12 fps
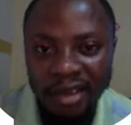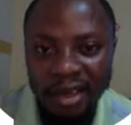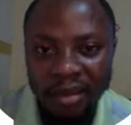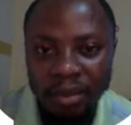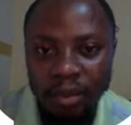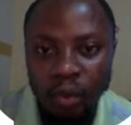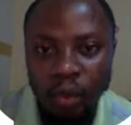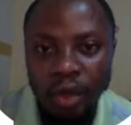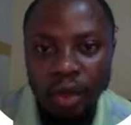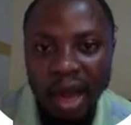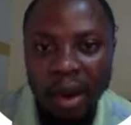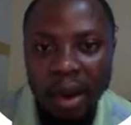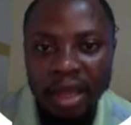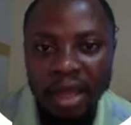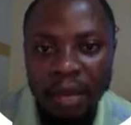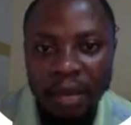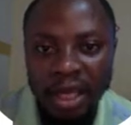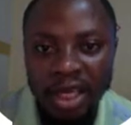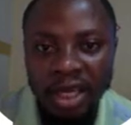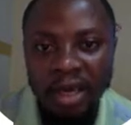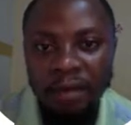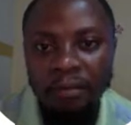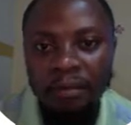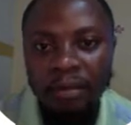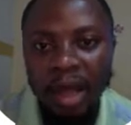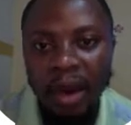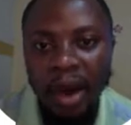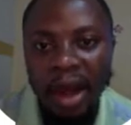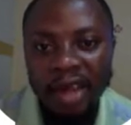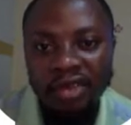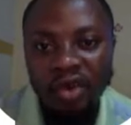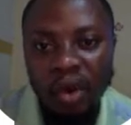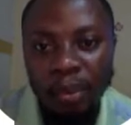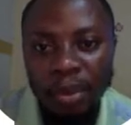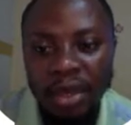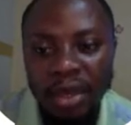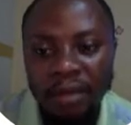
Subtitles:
it with our image, our ad copy,